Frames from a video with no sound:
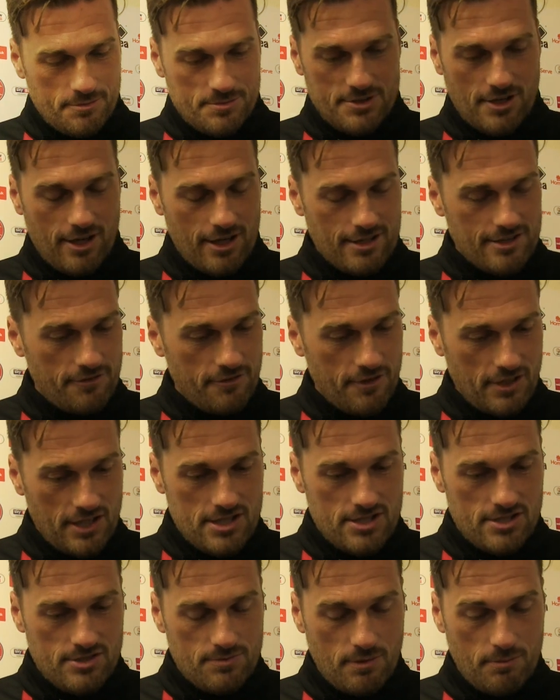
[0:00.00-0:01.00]
from start to
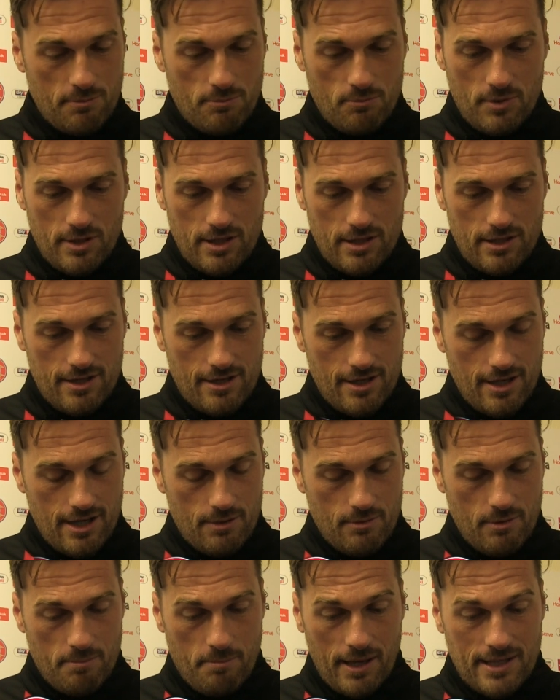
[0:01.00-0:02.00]
finish. We
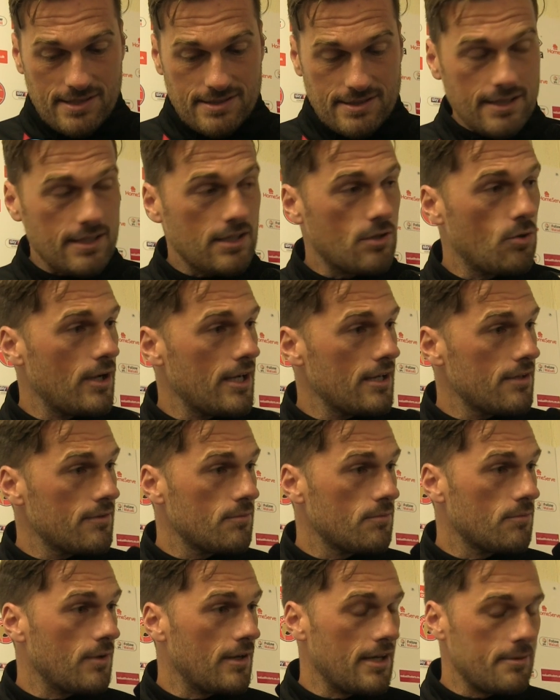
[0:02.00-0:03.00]
passed it quick,
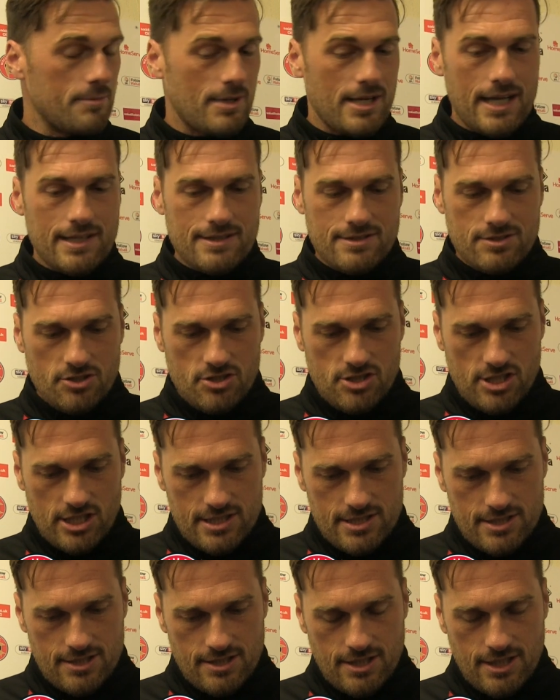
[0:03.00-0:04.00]
we limited our
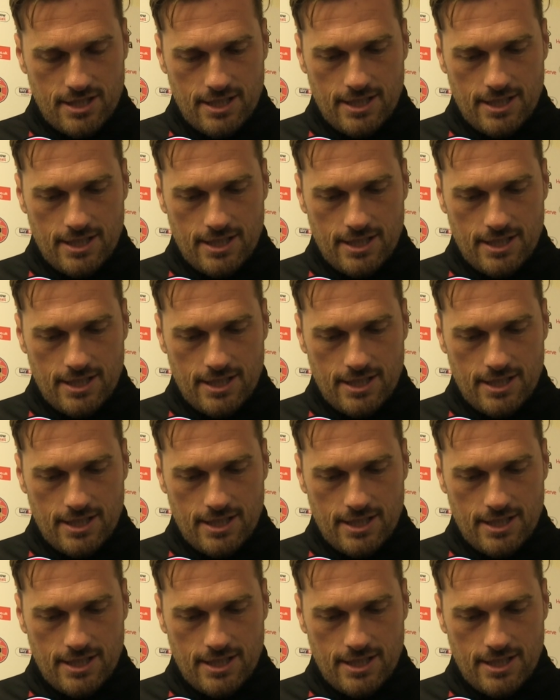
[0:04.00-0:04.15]
touches.